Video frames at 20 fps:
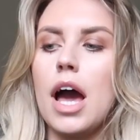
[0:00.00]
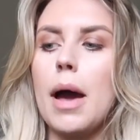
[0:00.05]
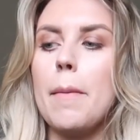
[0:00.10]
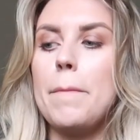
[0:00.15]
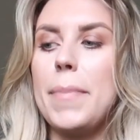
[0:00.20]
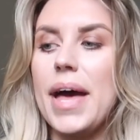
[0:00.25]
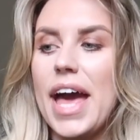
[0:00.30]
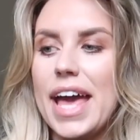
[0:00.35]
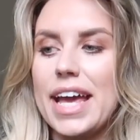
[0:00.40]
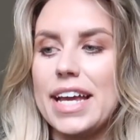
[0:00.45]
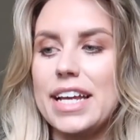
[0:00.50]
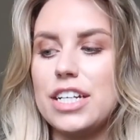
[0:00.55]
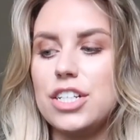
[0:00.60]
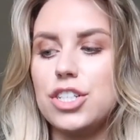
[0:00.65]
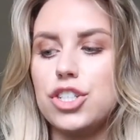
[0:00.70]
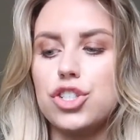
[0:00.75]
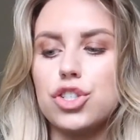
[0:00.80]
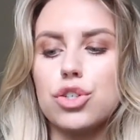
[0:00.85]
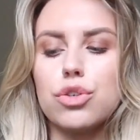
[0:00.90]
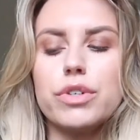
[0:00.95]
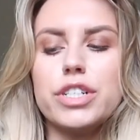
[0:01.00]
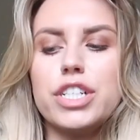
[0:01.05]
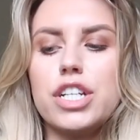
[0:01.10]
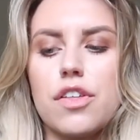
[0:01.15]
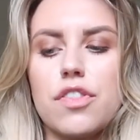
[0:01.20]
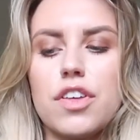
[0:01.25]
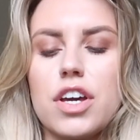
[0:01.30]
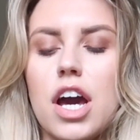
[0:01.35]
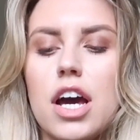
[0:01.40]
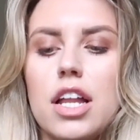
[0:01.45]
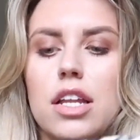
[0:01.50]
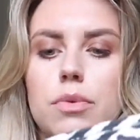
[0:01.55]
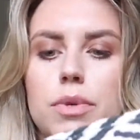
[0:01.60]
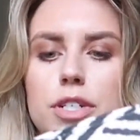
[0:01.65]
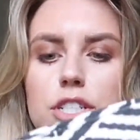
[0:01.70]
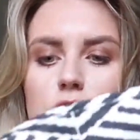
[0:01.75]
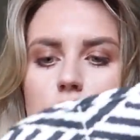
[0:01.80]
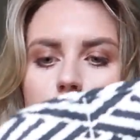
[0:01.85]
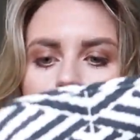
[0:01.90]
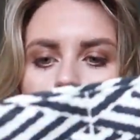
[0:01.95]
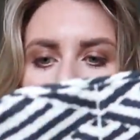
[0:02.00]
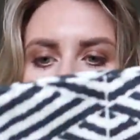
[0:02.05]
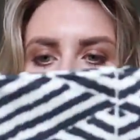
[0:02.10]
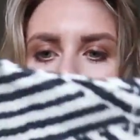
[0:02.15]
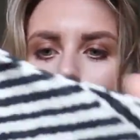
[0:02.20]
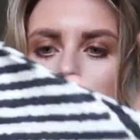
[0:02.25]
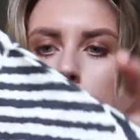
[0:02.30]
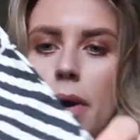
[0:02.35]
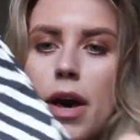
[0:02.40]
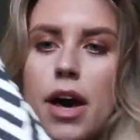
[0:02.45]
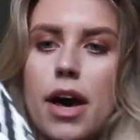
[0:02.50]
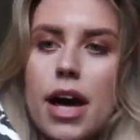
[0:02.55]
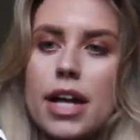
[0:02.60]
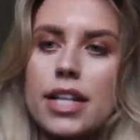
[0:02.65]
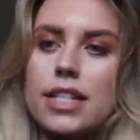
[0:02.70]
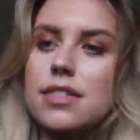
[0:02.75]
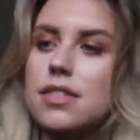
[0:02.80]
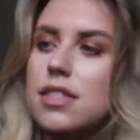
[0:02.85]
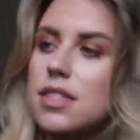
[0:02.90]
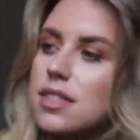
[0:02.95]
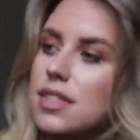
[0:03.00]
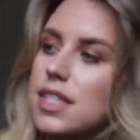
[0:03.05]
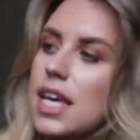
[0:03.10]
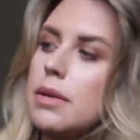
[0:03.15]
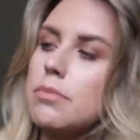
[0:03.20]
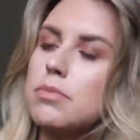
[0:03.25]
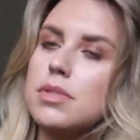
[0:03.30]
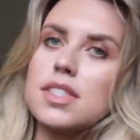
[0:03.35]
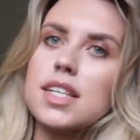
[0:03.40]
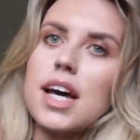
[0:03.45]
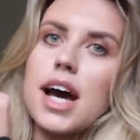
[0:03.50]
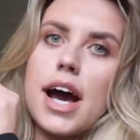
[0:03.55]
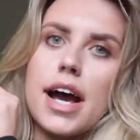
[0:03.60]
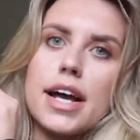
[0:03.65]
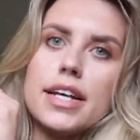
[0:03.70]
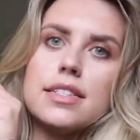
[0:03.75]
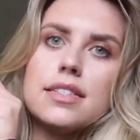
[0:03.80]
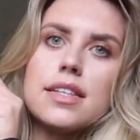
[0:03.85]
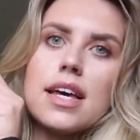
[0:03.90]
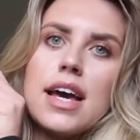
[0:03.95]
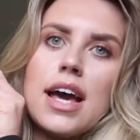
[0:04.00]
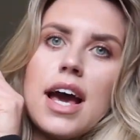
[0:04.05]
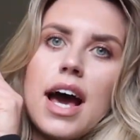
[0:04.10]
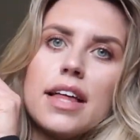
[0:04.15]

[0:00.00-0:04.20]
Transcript: a beige or another colour which I can't remember and it's the same size